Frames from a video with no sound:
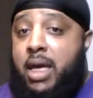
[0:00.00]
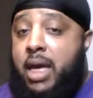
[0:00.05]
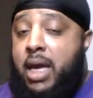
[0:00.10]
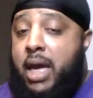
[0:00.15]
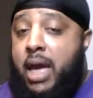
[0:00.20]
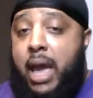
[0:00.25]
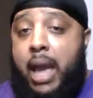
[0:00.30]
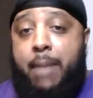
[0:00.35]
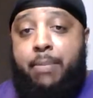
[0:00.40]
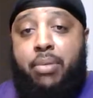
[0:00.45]

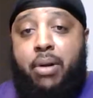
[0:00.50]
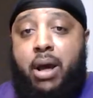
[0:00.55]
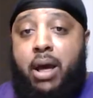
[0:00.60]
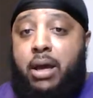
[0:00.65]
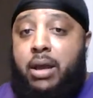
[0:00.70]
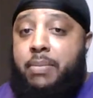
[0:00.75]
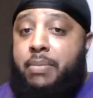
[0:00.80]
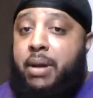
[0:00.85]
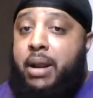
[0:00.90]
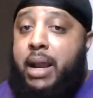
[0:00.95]
hey, bro,
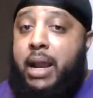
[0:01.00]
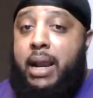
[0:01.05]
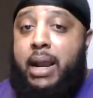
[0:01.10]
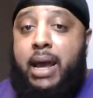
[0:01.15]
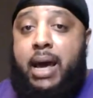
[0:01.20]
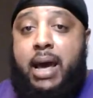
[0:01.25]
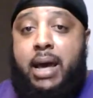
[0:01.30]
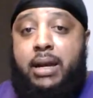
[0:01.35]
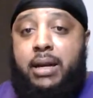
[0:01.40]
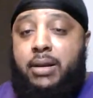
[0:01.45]
you better
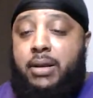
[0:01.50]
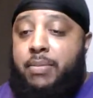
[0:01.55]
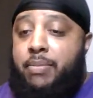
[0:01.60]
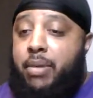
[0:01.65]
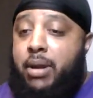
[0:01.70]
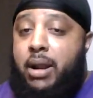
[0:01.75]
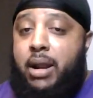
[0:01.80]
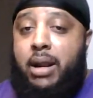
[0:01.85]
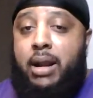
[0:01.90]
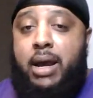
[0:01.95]

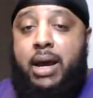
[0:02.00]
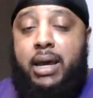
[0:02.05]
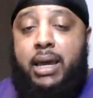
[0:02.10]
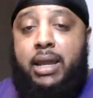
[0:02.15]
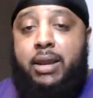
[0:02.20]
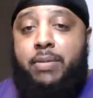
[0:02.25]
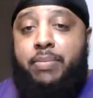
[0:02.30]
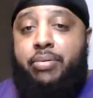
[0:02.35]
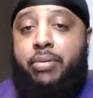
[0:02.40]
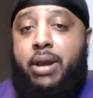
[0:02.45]
not get
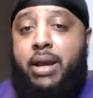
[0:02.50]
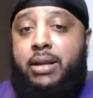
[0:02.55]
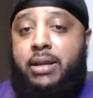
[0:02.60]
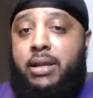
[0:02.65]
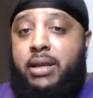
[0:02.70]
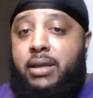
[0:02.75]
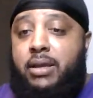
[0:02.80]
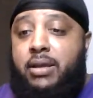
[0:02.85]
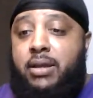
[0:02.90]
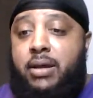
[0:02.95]
her
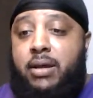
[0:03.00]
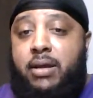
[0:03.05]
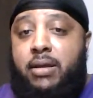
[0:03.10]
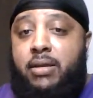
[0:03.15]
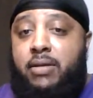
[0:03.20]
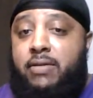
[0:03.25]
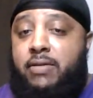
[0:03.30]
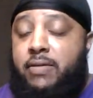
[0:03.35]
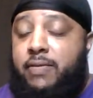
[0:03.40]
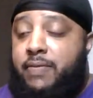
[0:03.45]
pregnant,
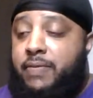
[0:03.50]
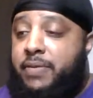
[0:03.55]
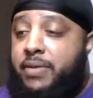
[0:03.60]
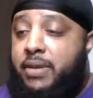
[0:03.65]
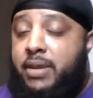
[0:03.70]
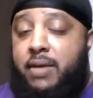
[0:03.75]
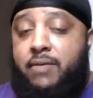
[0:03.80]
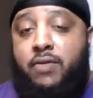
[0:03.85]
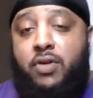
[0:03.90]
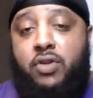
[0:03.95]
because
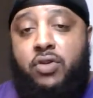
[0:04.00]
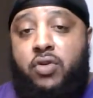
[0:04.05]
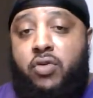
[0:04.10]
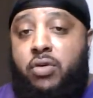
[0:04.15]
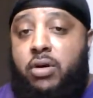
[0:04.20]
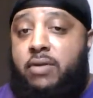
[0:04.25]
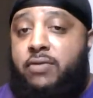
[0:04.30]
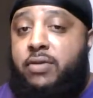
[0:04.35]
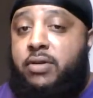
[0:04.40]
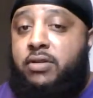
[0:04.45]
if you
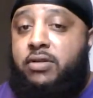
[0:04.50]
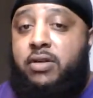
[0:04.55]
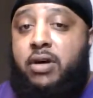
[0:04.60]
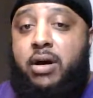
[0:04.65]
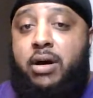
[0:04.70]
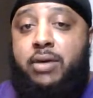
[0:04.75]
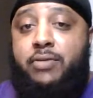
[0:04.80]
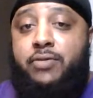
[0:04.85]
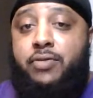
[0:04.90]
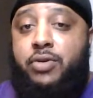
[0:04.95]
do, I feel
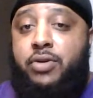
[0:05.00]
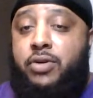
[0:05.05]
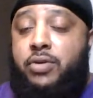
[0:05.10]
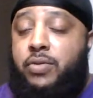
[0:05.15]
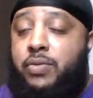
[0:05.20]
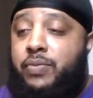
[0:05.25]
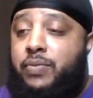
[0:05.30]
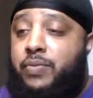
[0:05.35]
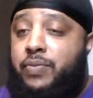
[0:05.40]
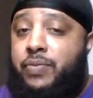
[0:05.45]
sorry for
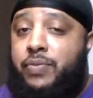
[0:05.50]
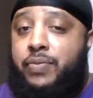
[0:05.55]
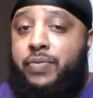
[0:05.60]
you.